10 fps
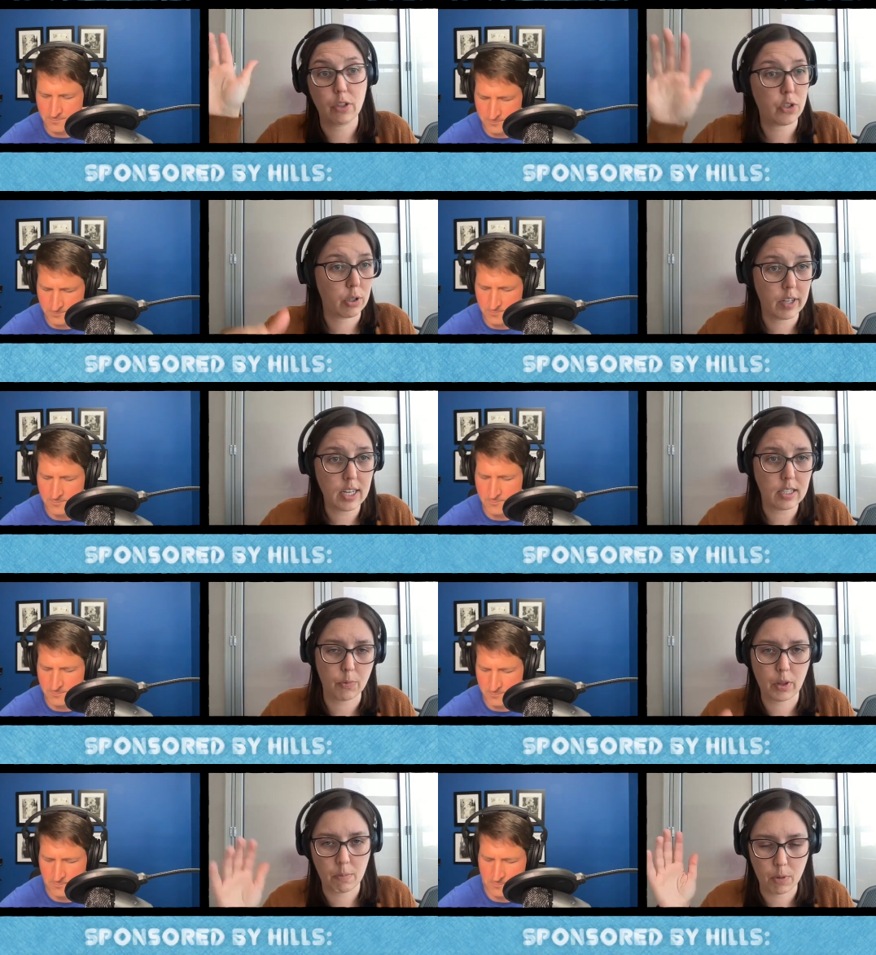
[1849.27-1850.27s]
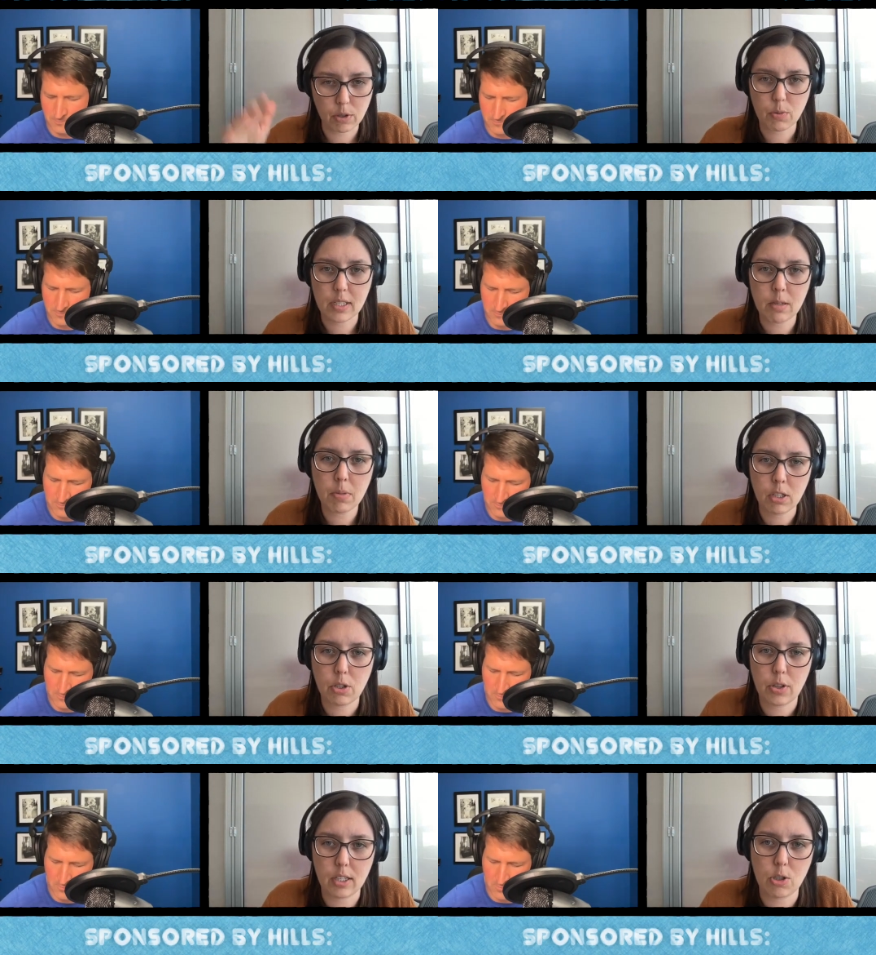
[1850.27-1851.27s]
Speaker 1: all of the surveys, but the most
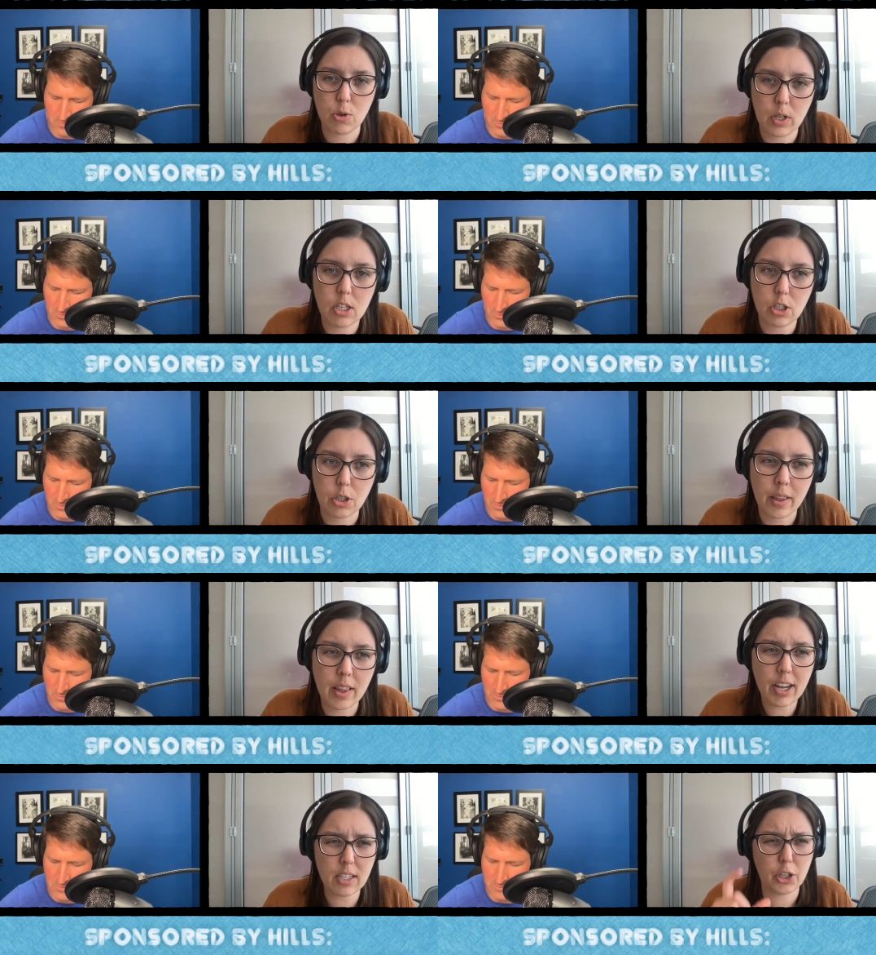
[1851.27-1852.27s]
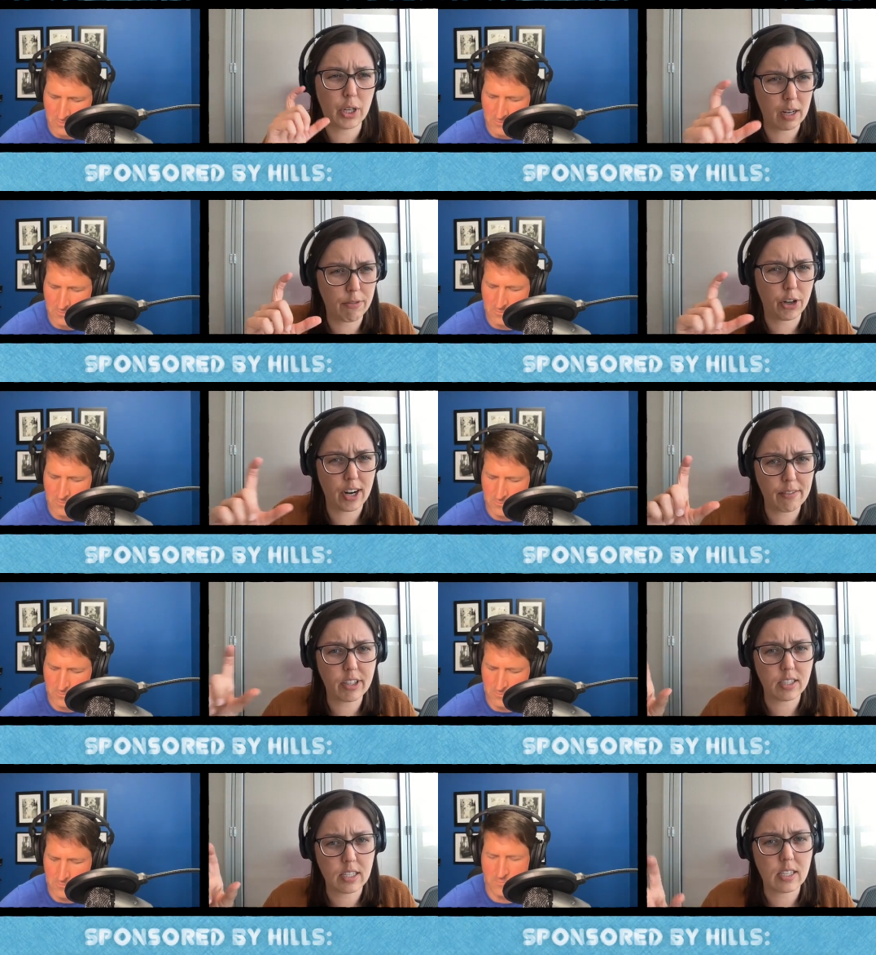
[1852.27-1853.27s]
recent being 2022. And they've got good
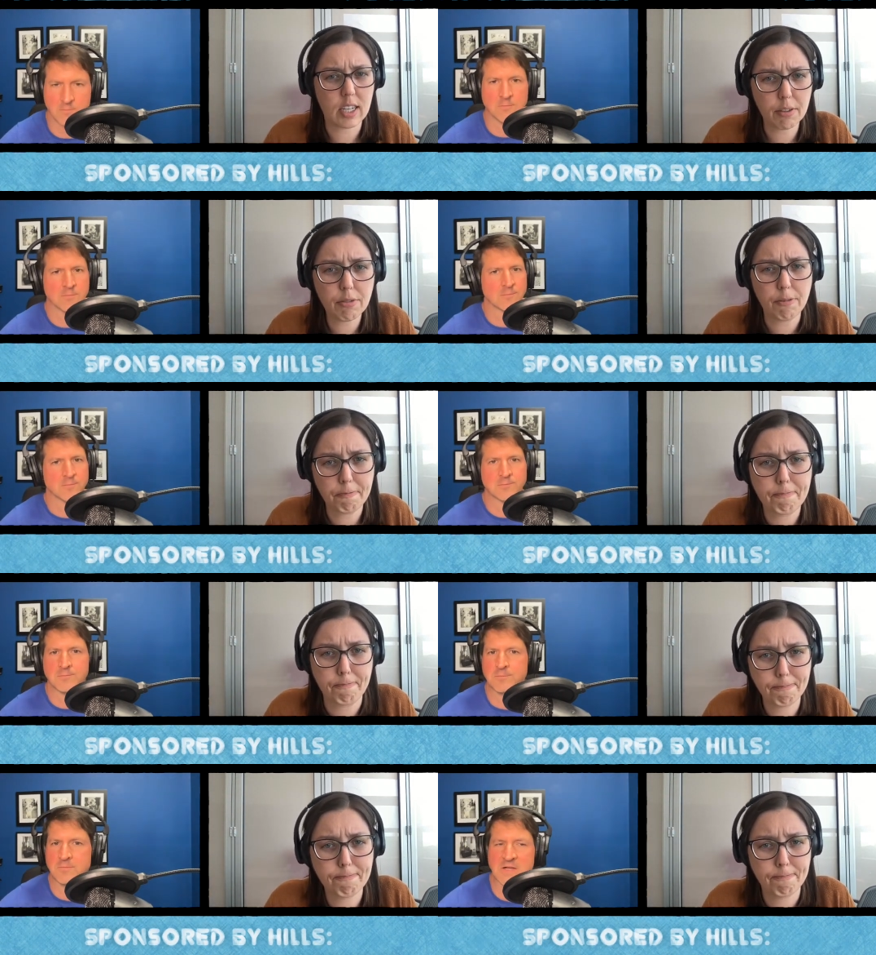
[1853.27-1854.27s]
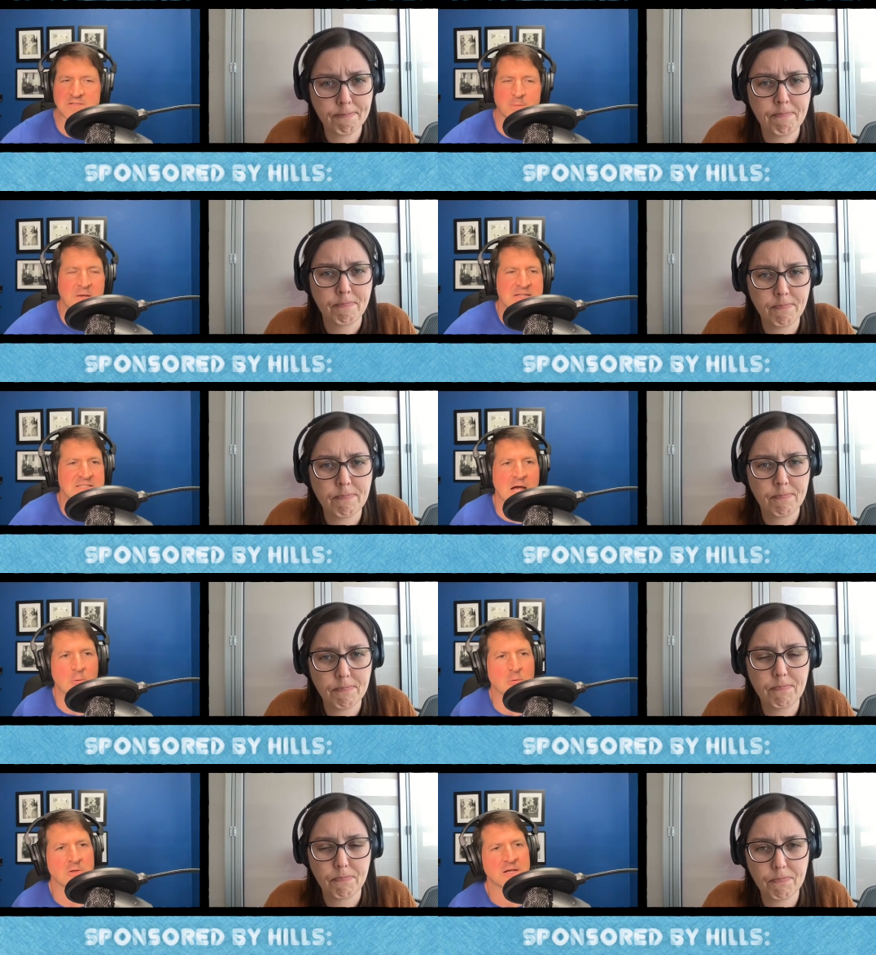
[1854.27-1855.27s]
infographics and stuff. That's amazing. I
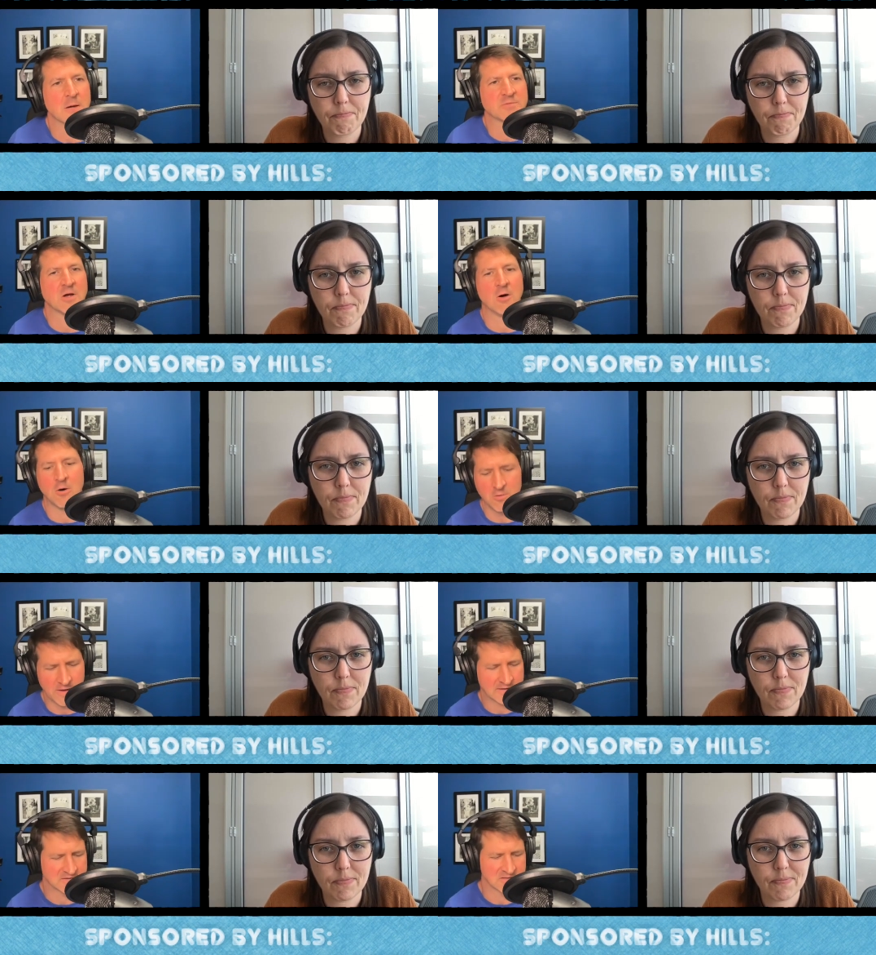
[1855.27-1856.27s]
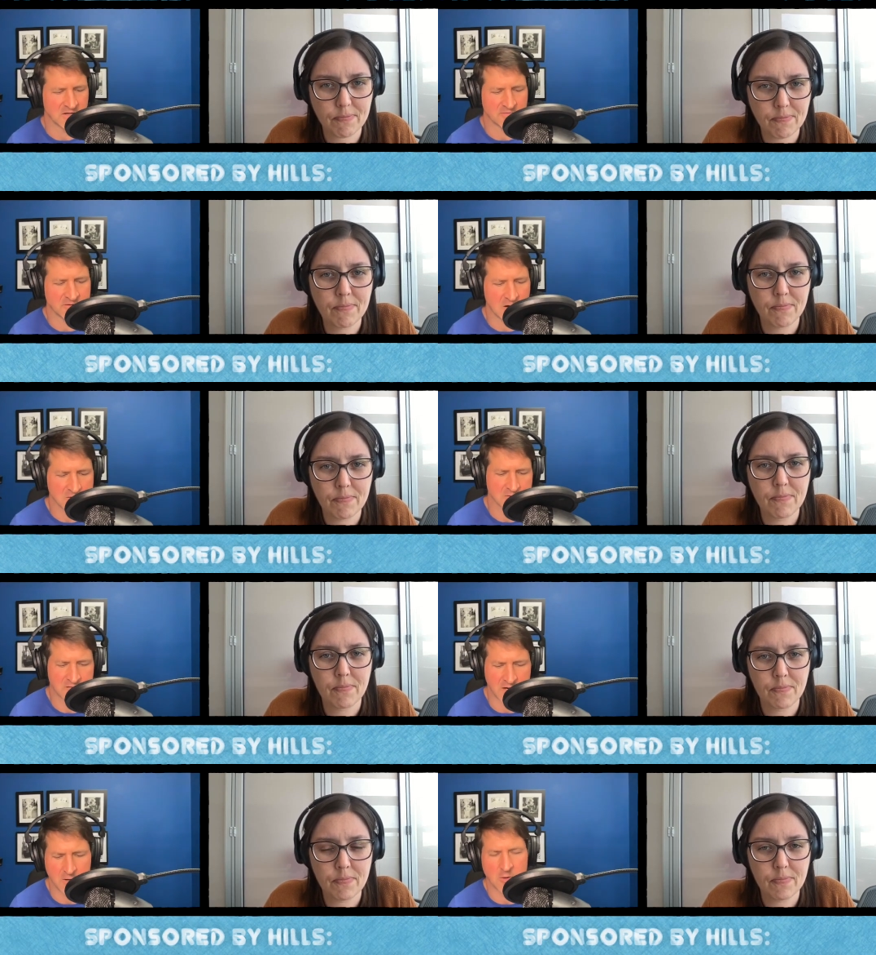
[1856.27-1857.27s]
Speaker 2: will link up to all that stuff. Dr.
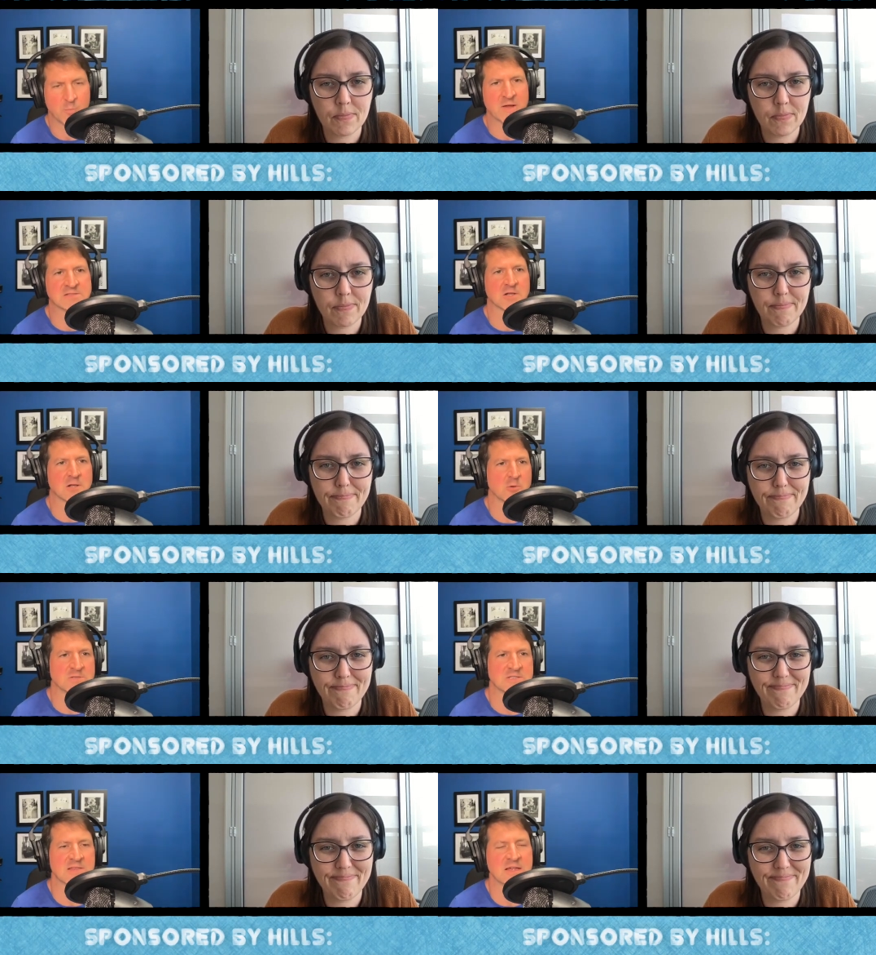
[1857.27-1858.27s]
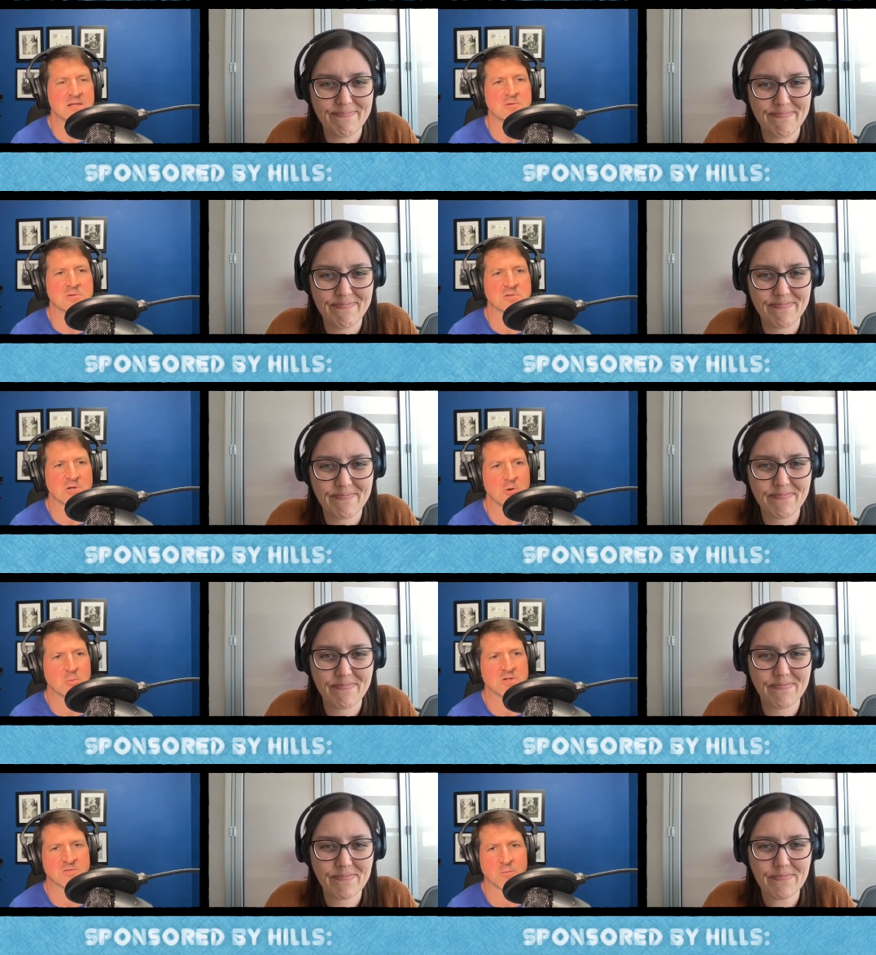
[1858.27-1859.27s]
Taryn Pestalozzi, thank you so
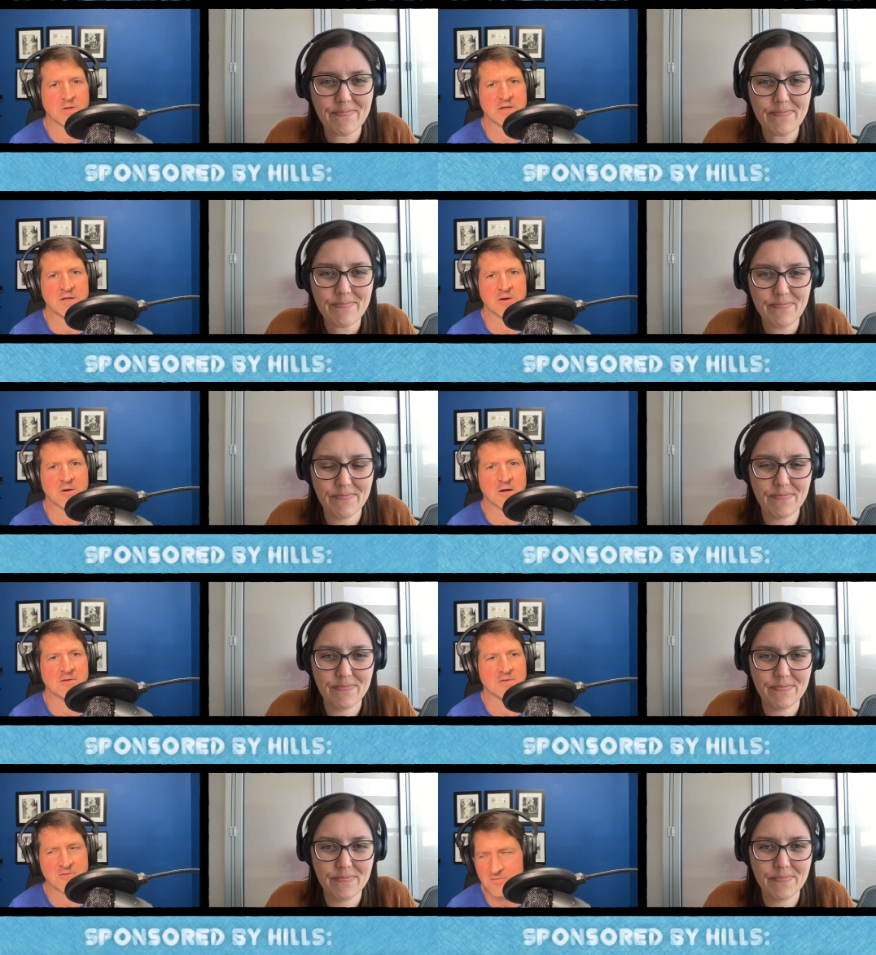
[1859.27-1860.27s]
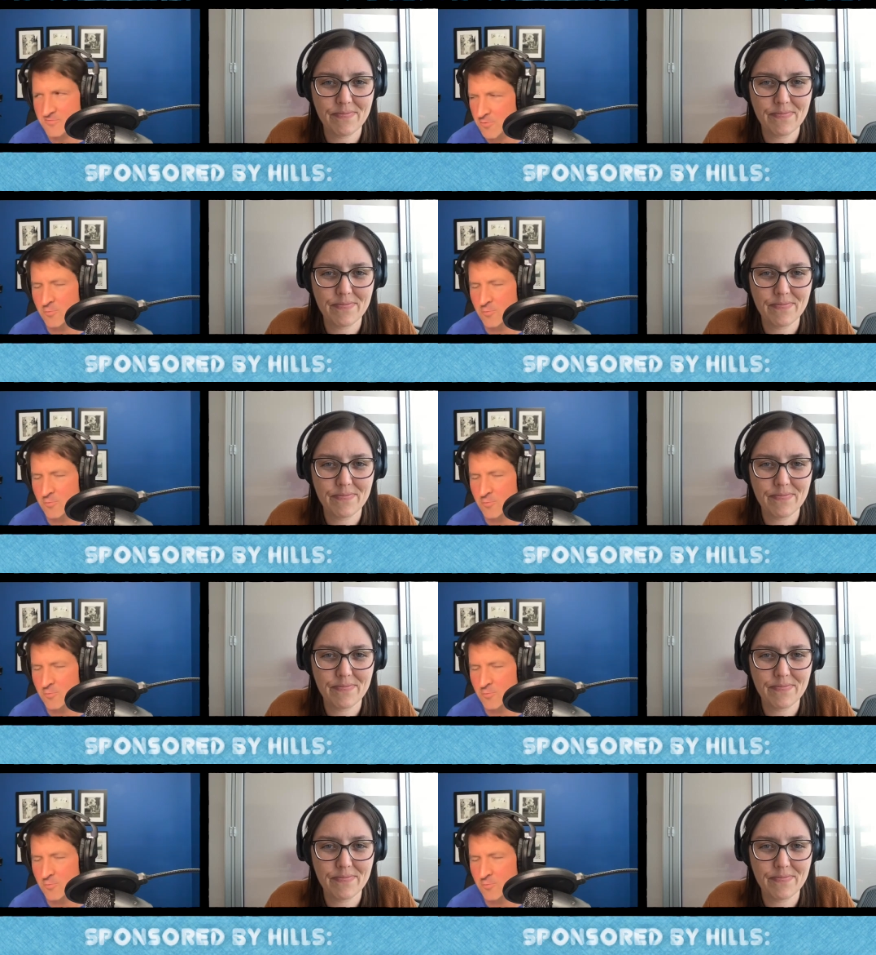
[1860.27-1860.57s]
much for being here. I so